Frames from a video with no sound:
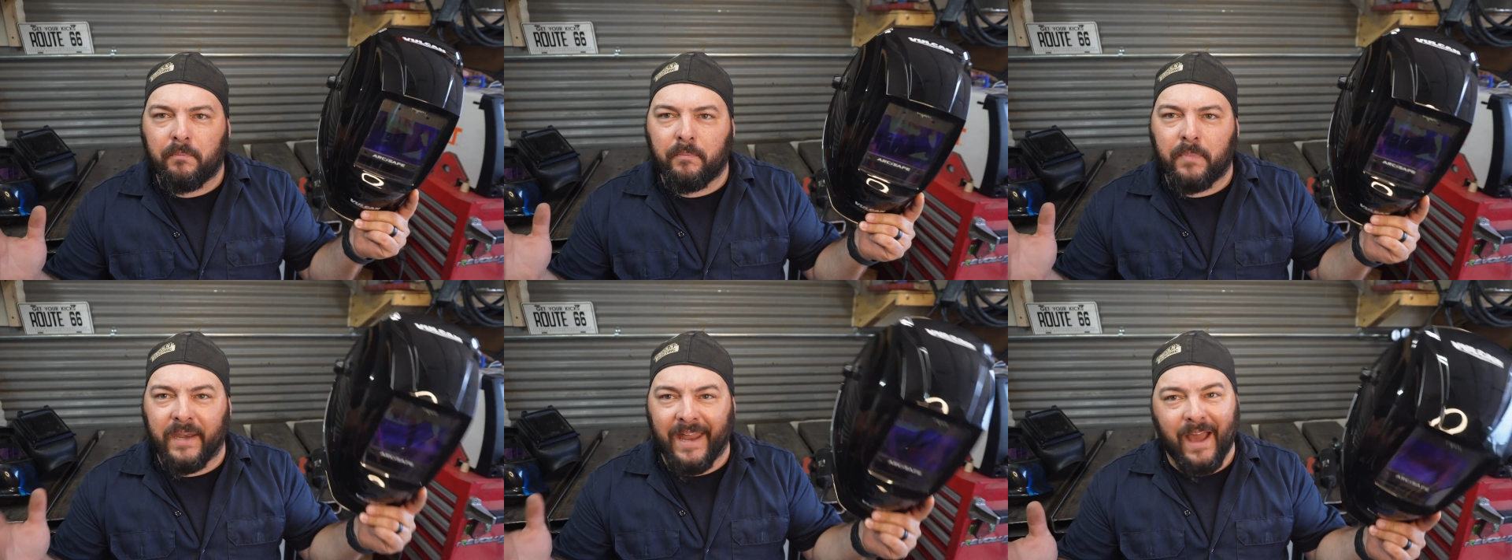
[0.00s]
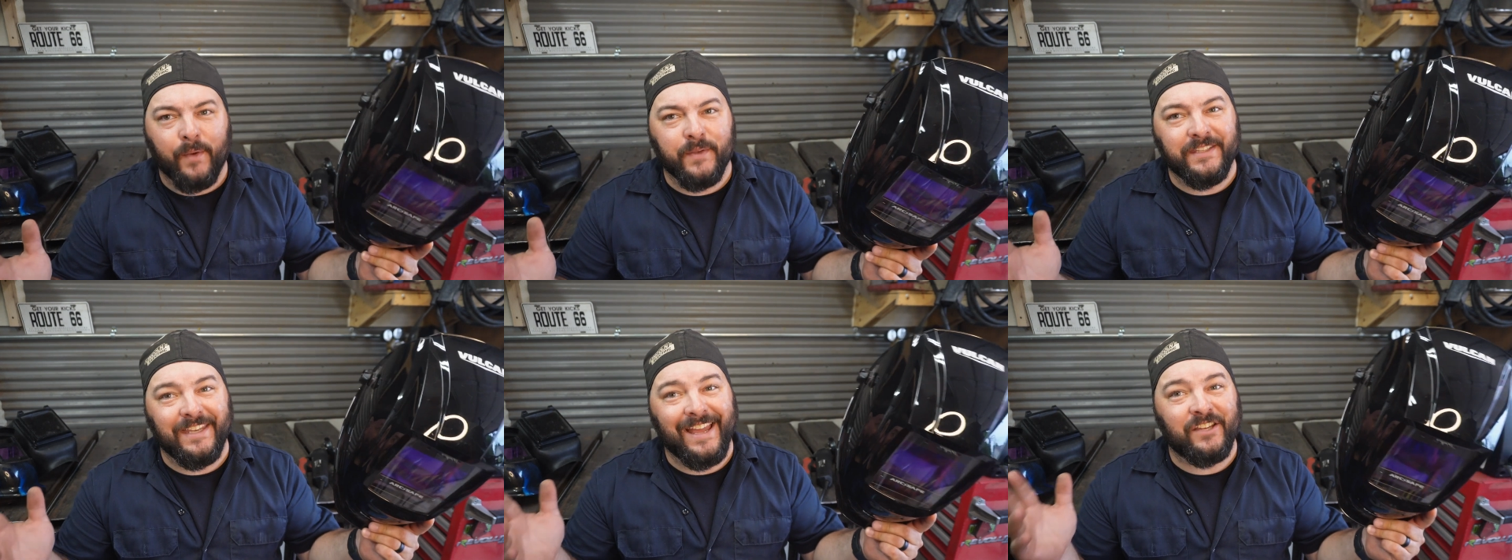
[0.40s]
But how
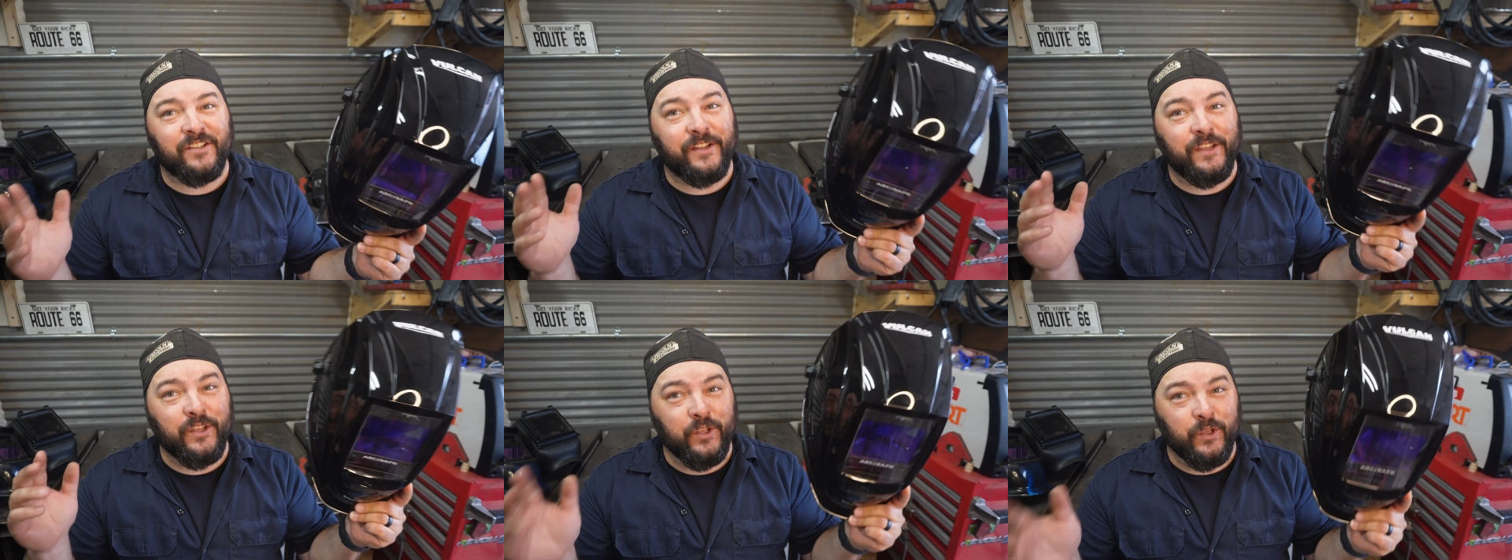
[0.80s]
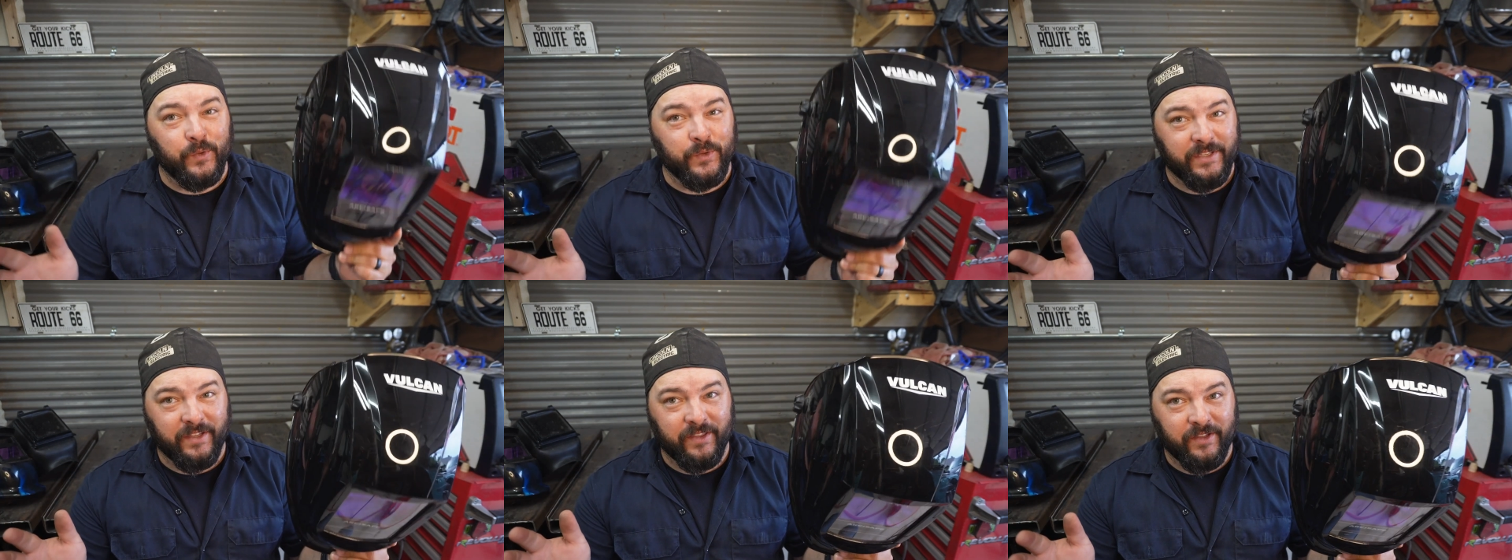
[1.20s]
is it actually
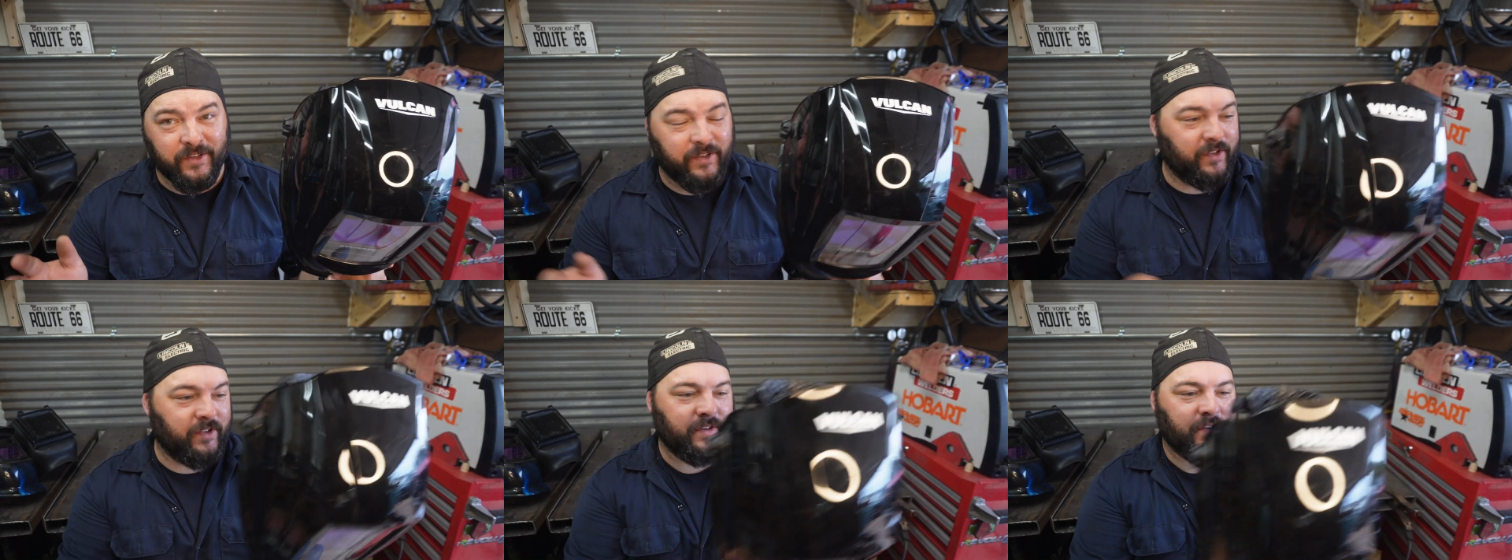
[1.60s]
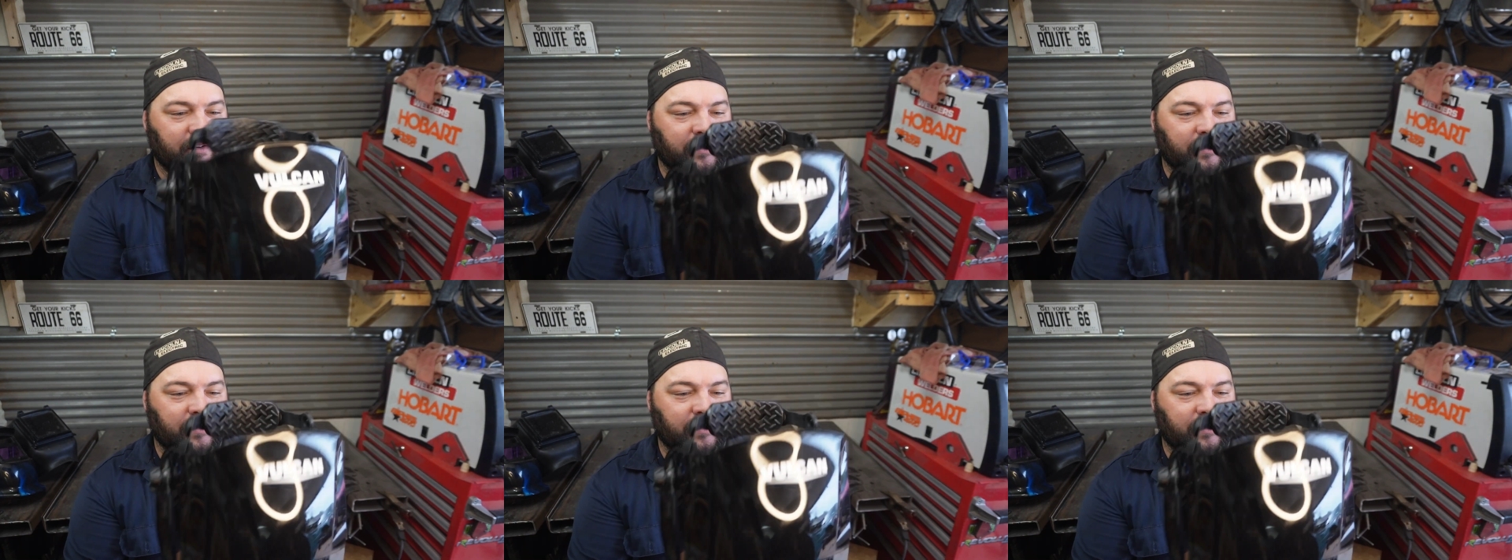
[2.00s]
using the hood?